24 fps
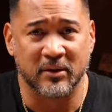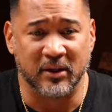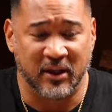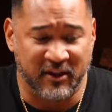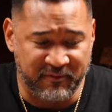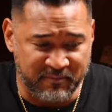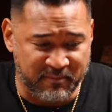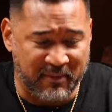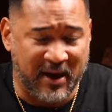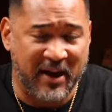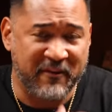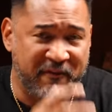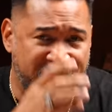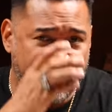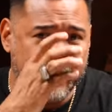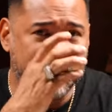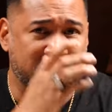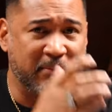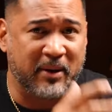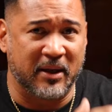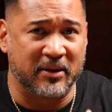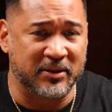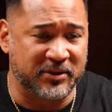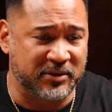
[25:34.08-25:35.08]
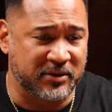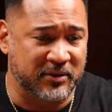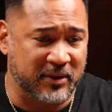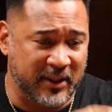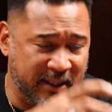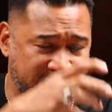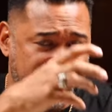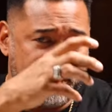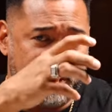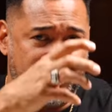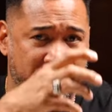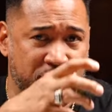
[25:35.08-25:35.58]
If my fundamental
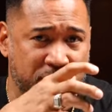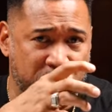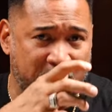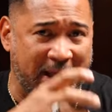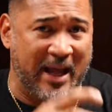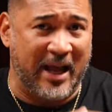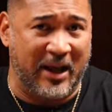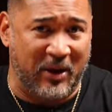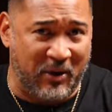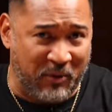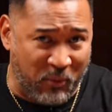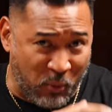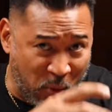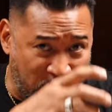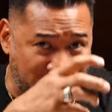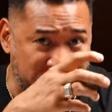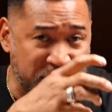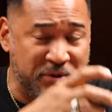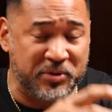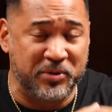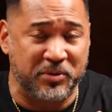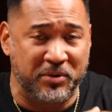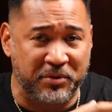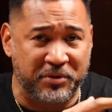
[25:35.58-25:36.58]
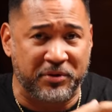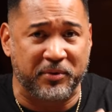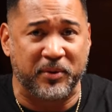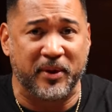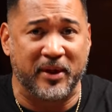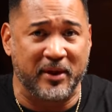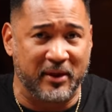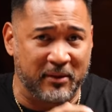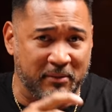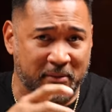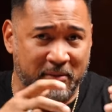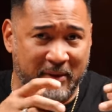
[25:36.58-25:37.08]
is to do one, two,
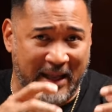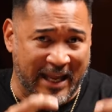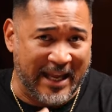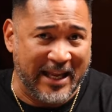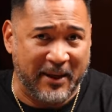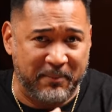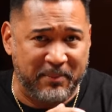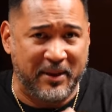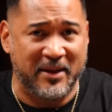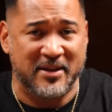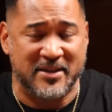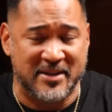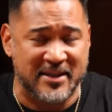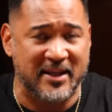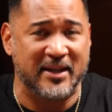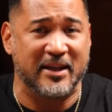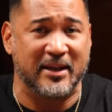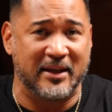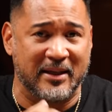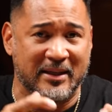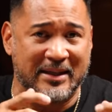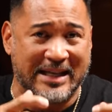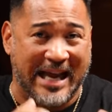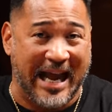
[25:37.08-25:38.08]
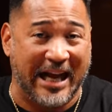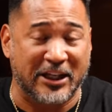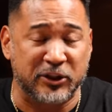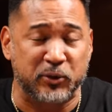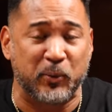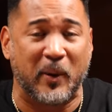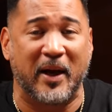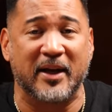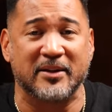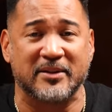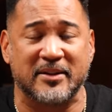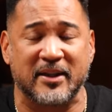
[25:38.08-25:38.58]
three, ABC,
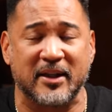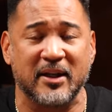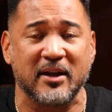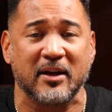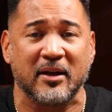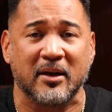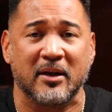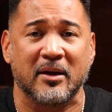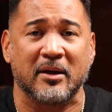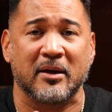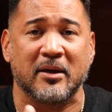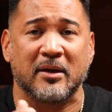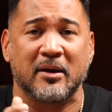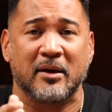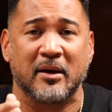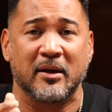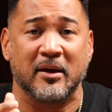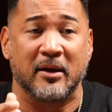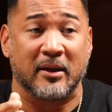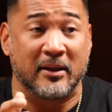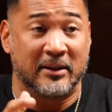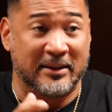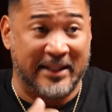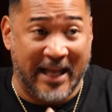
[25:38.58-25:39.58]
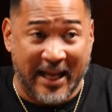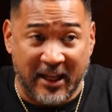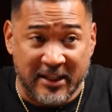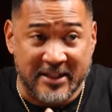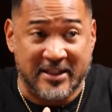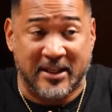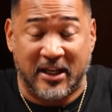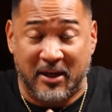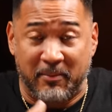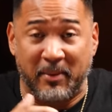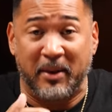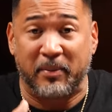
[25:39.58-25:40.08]
XYZ,
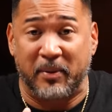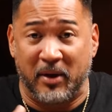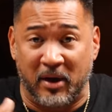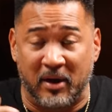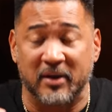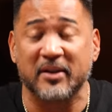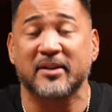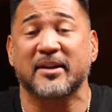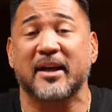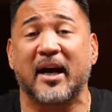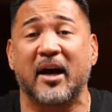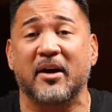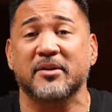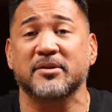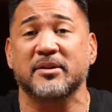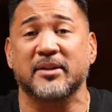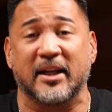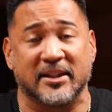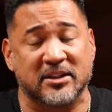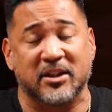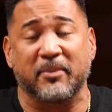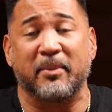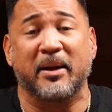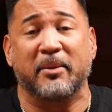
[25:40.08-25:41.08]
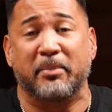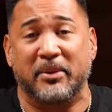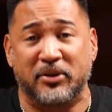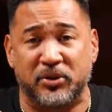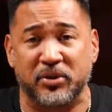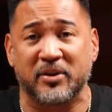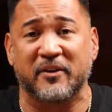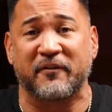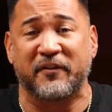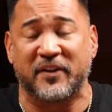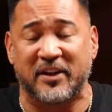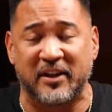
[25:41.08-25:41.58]
that's gonna make me 100,000, that's gonna make me
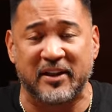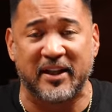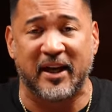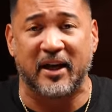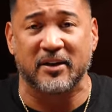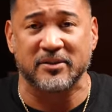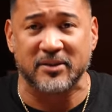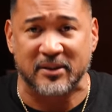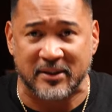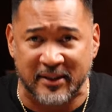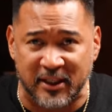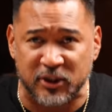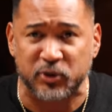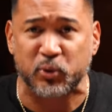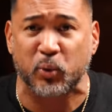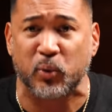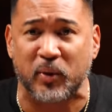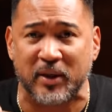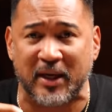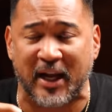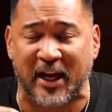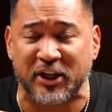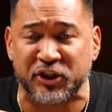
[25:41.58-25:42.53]
250,000. Guess what?